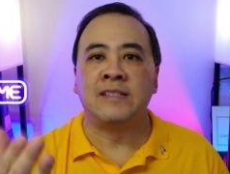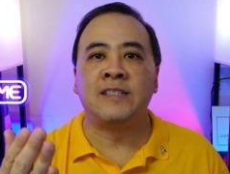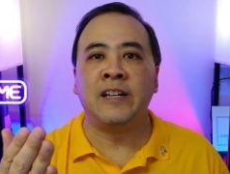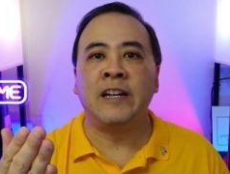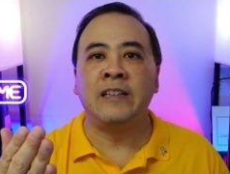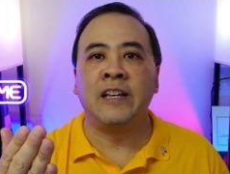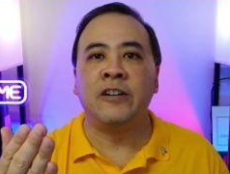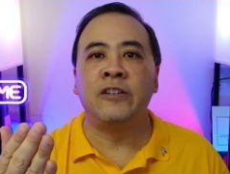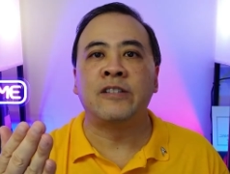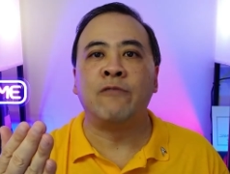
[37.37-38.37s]
as city
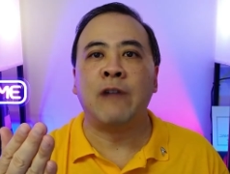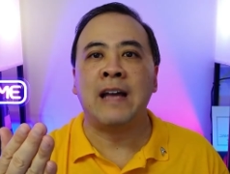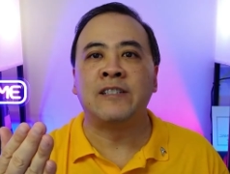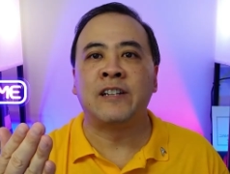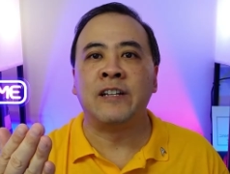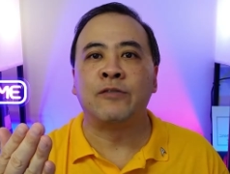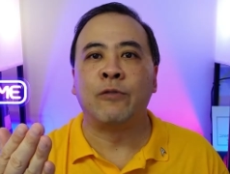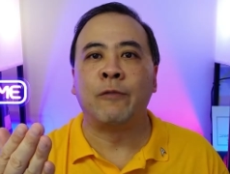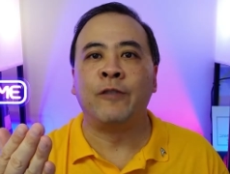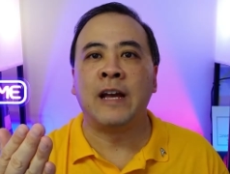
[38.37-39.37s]
leaders and residents
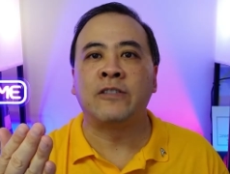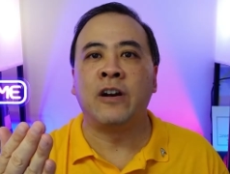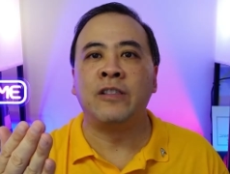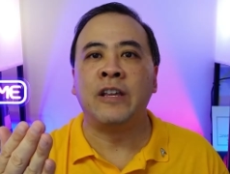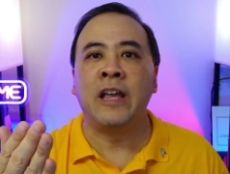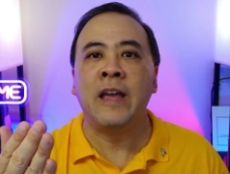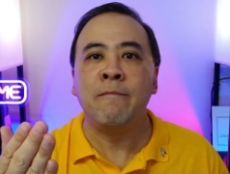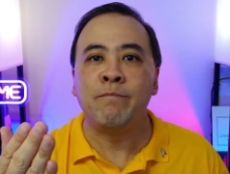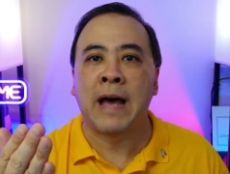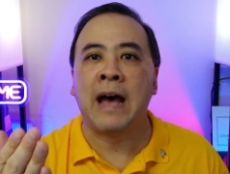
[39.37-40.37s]
reflect on the
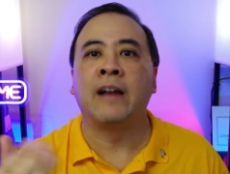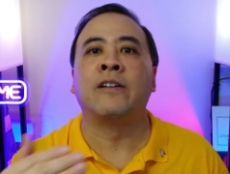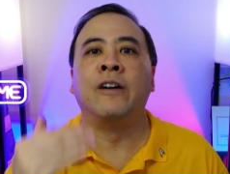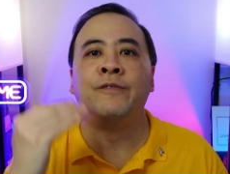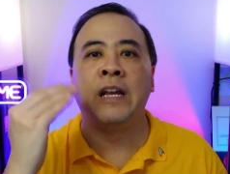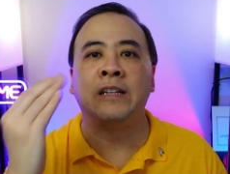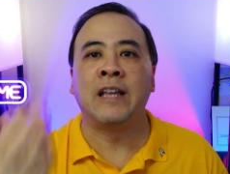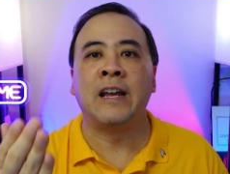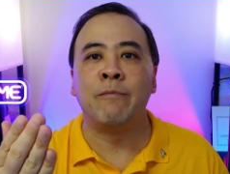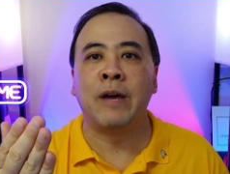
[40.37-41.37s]
impact of the
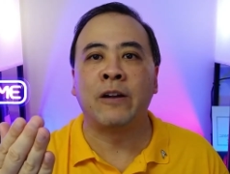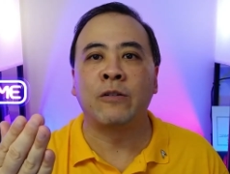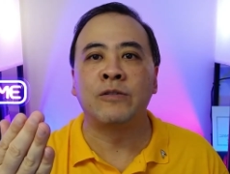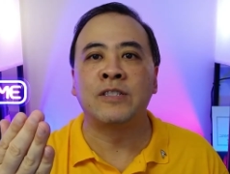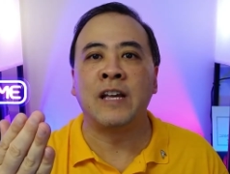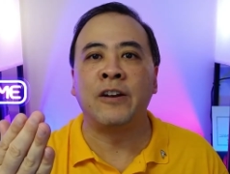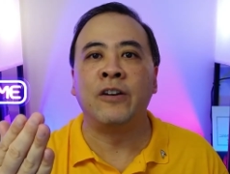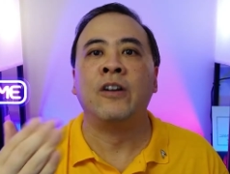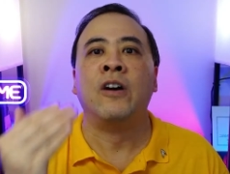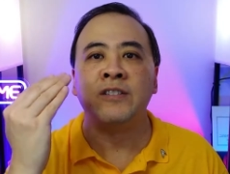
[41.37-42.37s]
Atlanta Medical
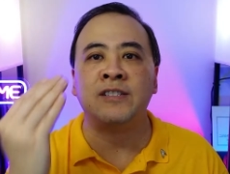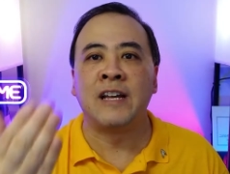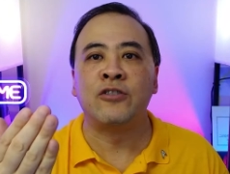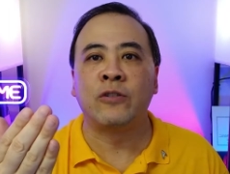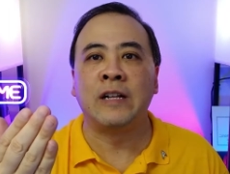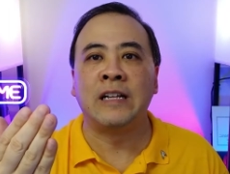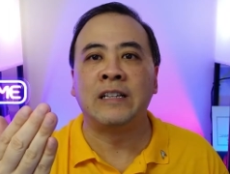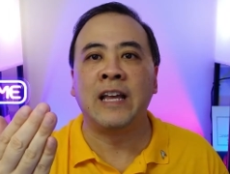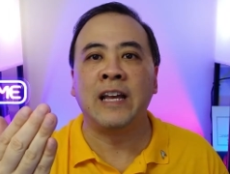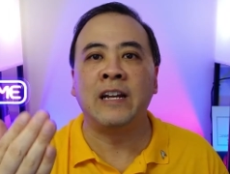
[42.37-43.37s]
Center on central
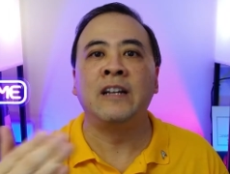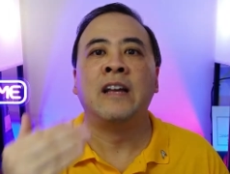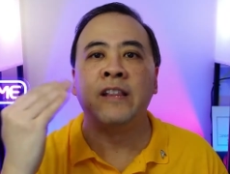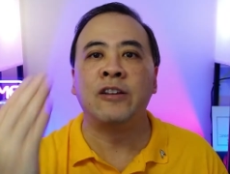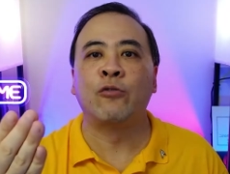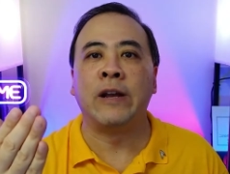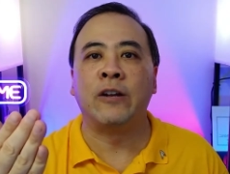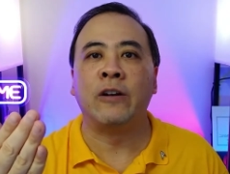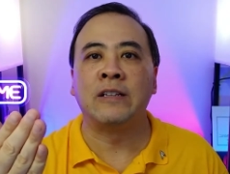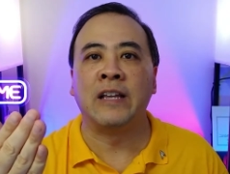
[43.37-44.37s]
Atlanta and the
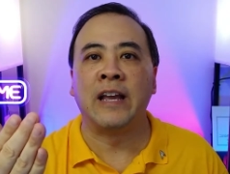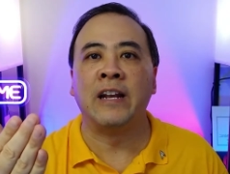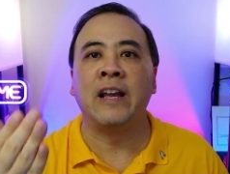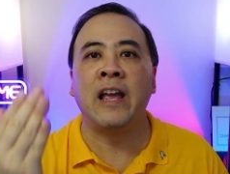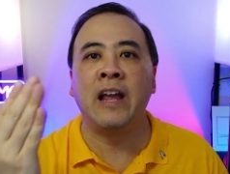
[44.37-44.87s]
greater Atlanta